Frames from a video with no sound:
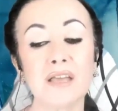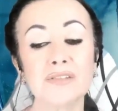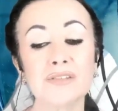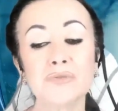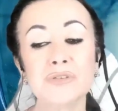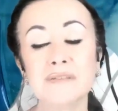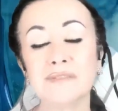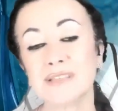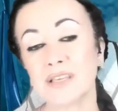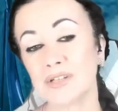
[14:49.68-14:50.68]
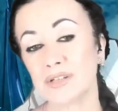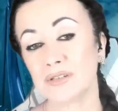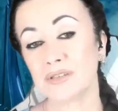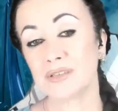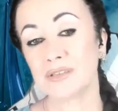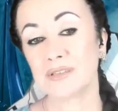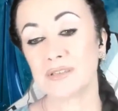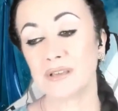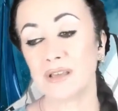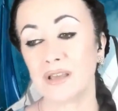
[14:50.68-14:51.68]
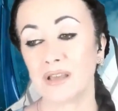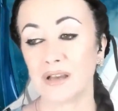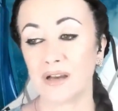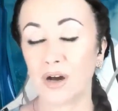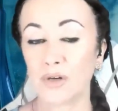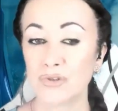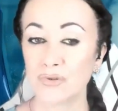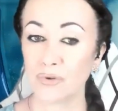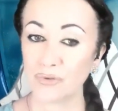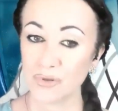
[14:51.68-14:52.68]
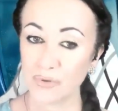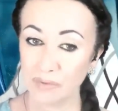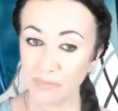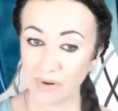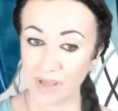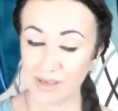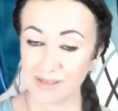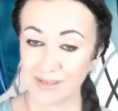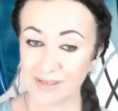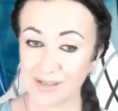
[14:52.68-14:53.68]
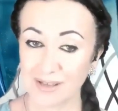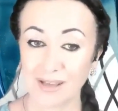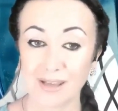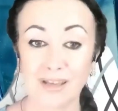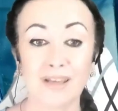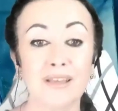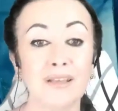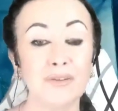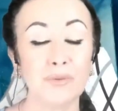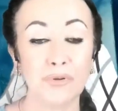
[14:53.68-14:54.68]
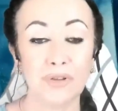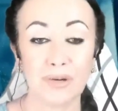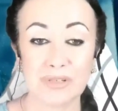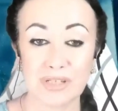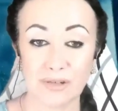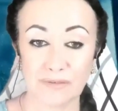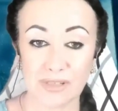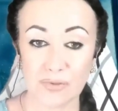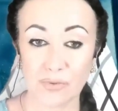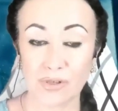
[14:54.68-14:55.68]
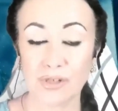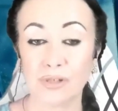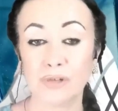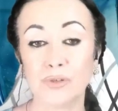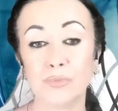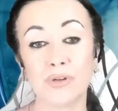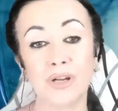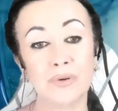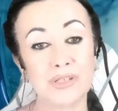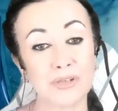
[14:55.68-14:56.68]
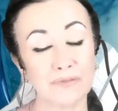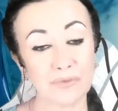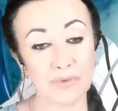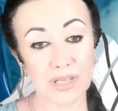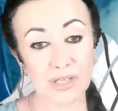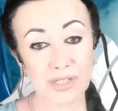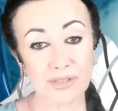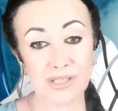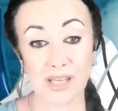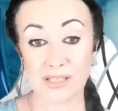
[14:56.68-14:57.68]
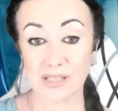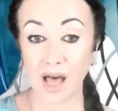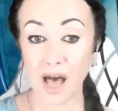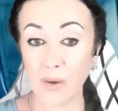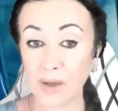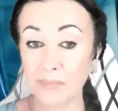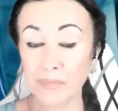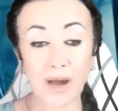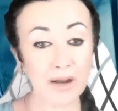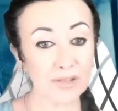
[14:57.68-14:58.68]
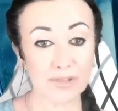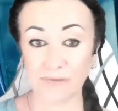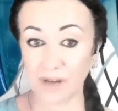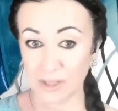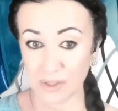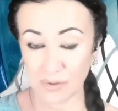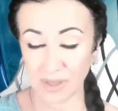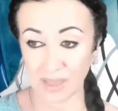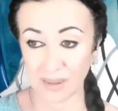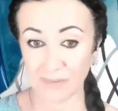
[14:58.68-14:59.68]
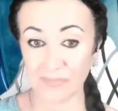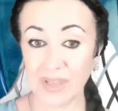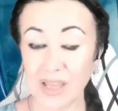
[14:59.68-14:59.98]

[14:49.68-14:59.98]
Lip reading: And so civilizations are drawn to embrace the polarity of destruction or the polarity of creations. That's how empires fight together.